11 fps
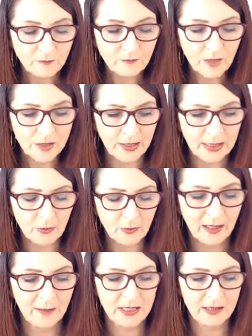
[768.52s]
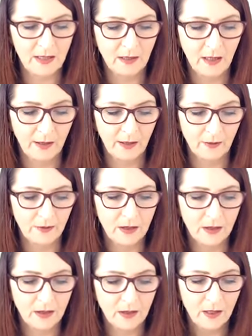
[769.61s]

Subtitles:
So he would come into that category.